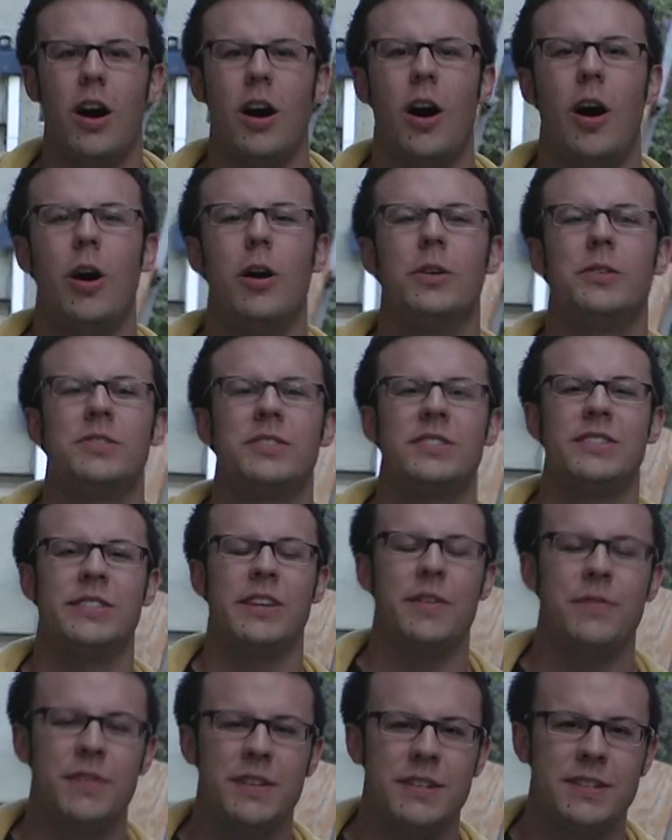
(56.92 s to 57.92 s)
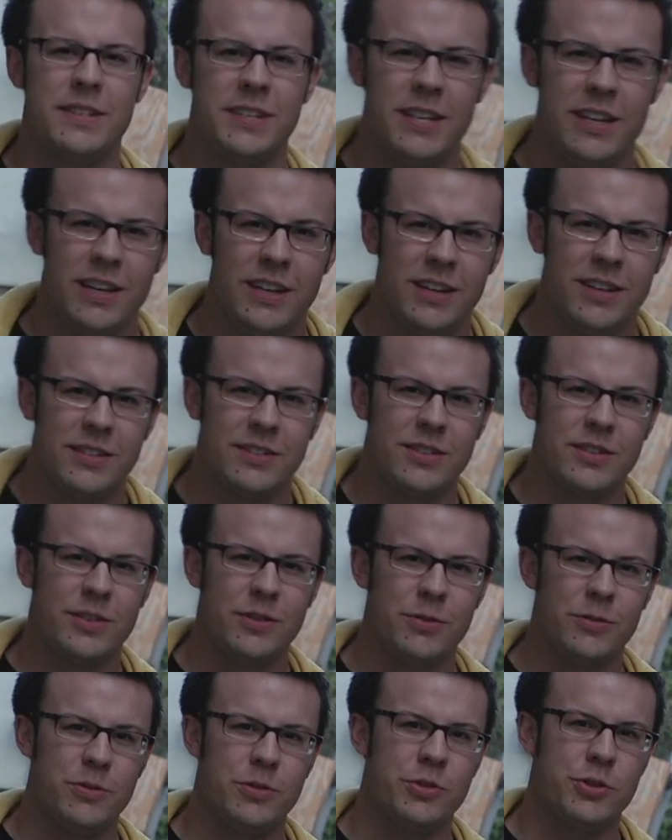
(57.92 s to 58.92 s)
All 17
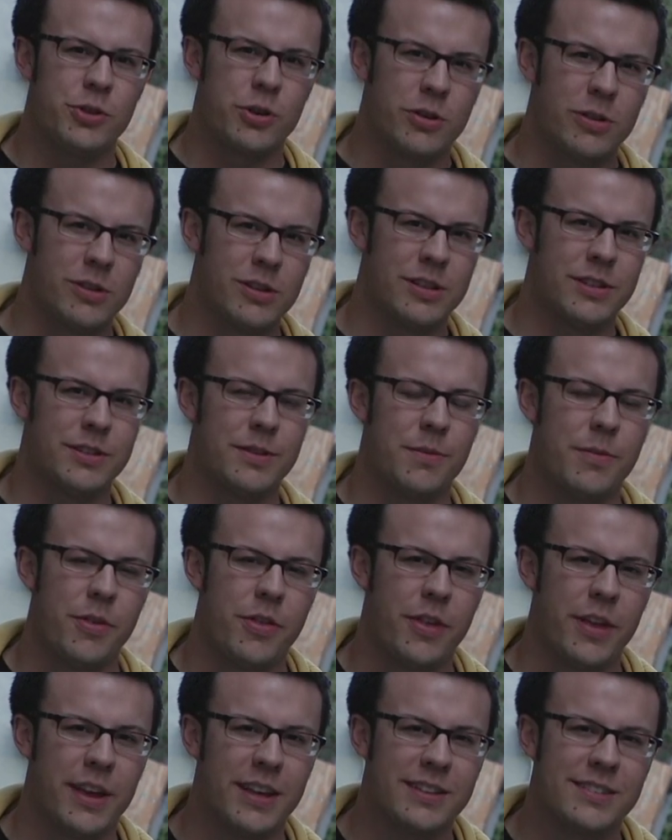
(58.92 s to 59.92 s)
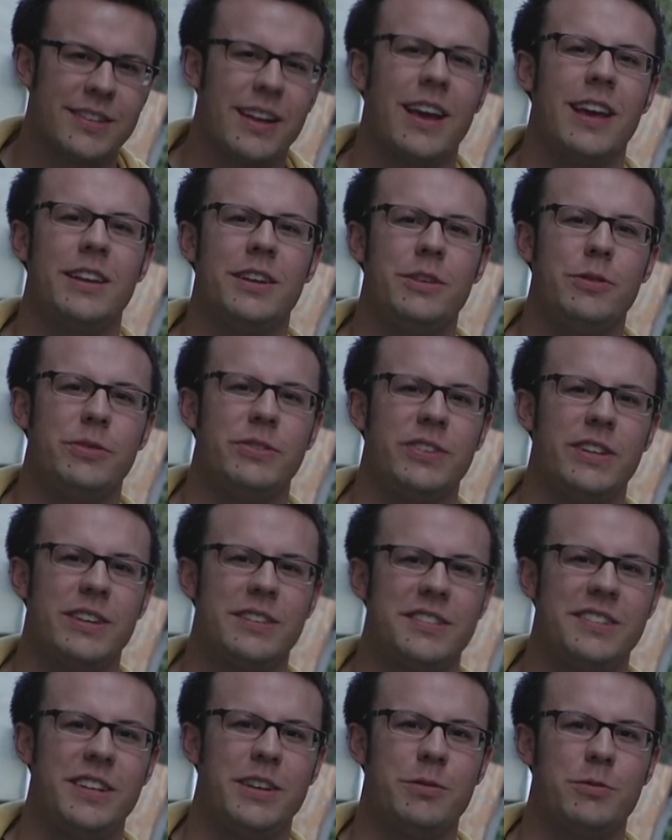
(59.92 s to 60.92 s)
student journalism things at
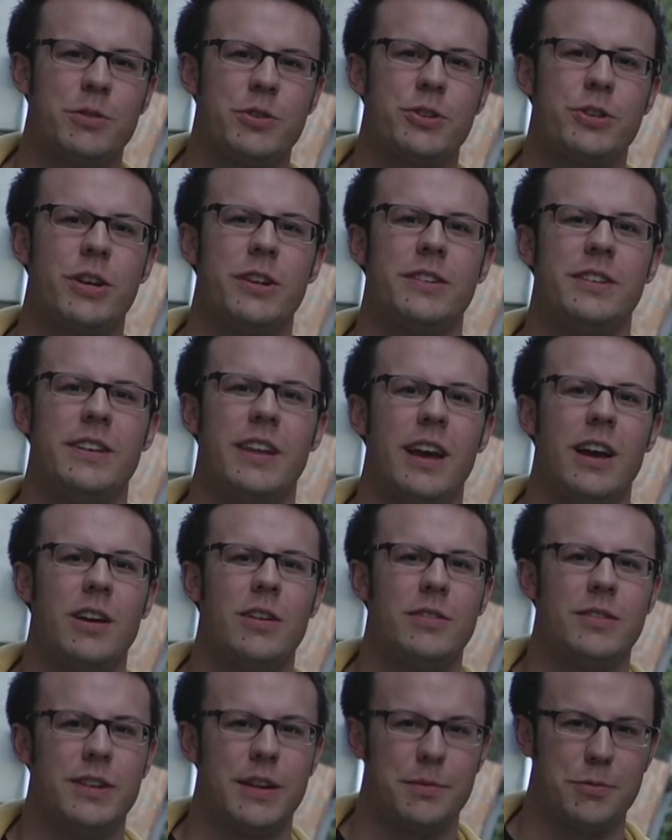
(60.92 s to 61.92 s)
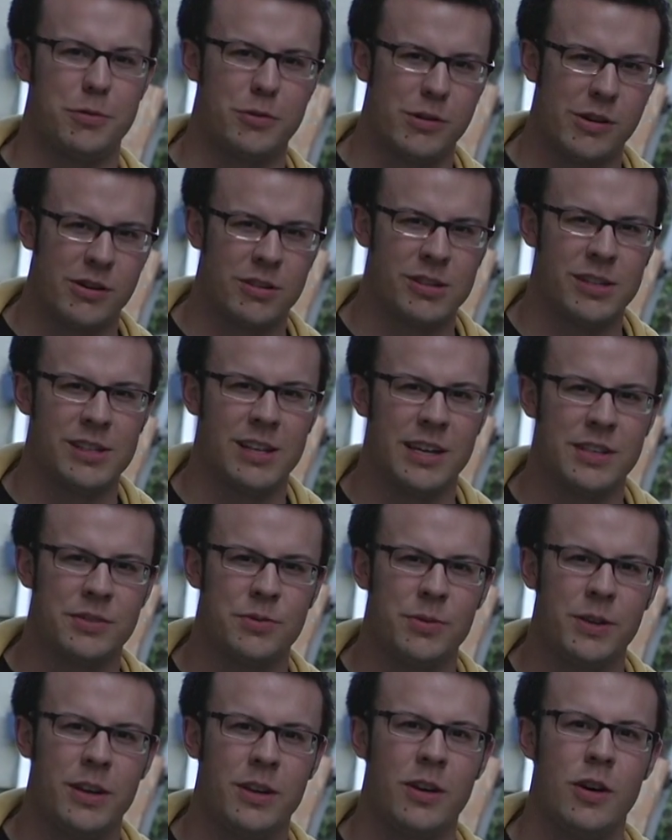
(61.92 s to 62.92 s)
UCSD were shut down temporarily
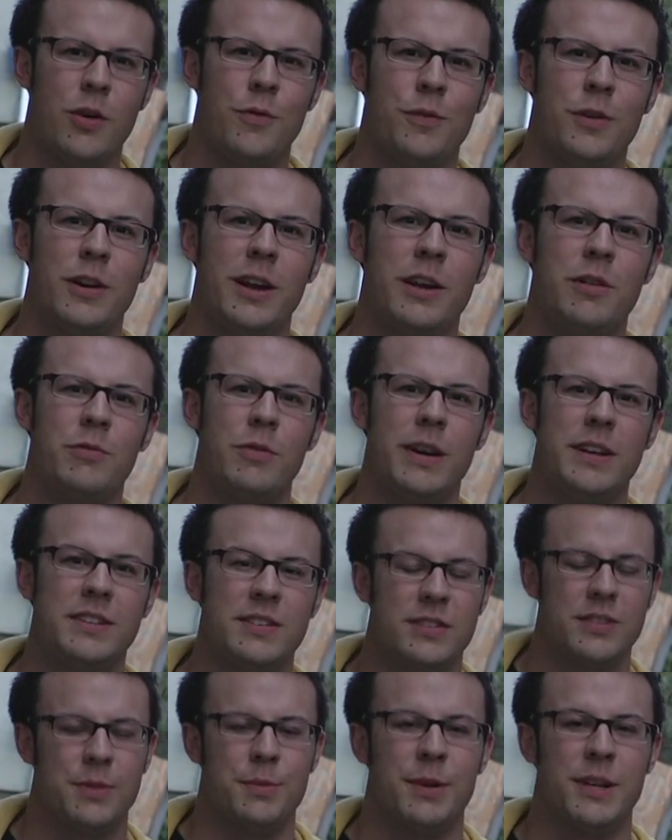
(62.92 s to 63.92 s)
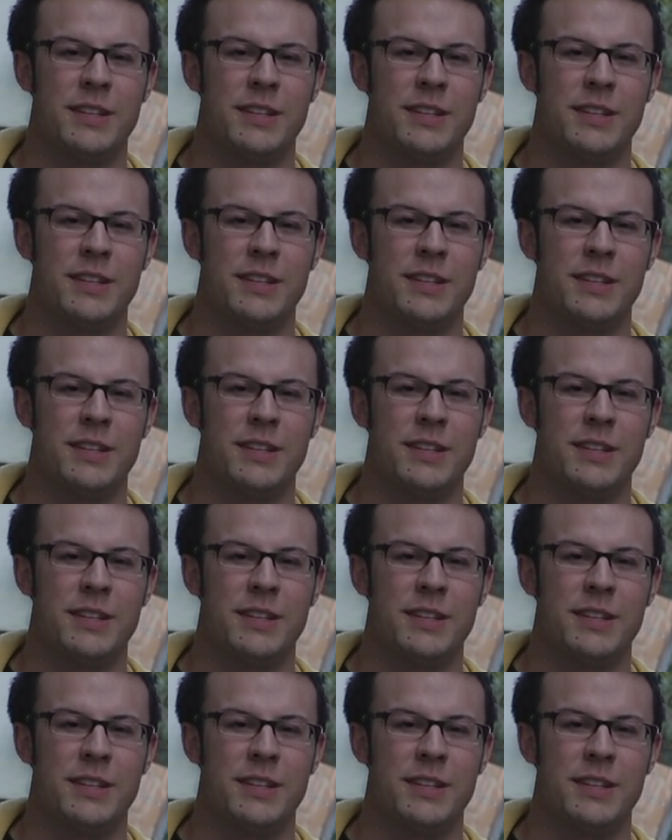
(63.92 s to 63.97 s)
last week over a racism